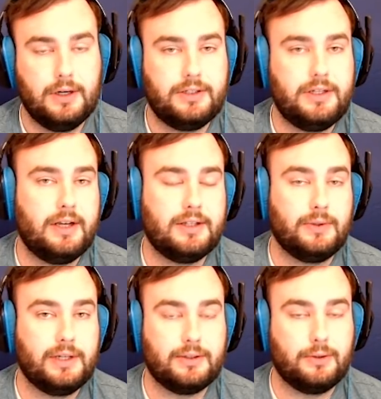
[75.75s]
She also
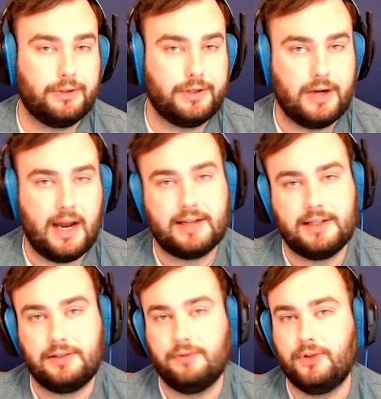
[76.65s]
gets earlier access
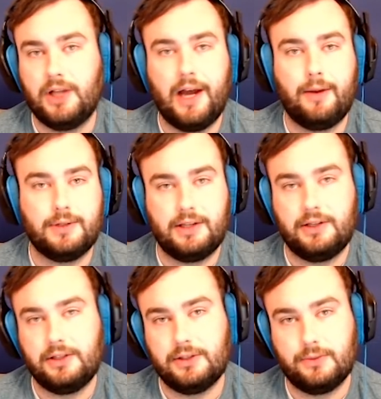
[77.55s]
to flying, which I think
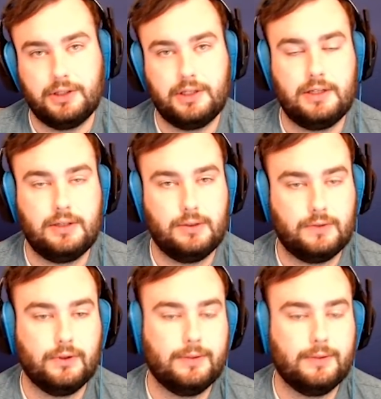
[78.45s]
is really useful.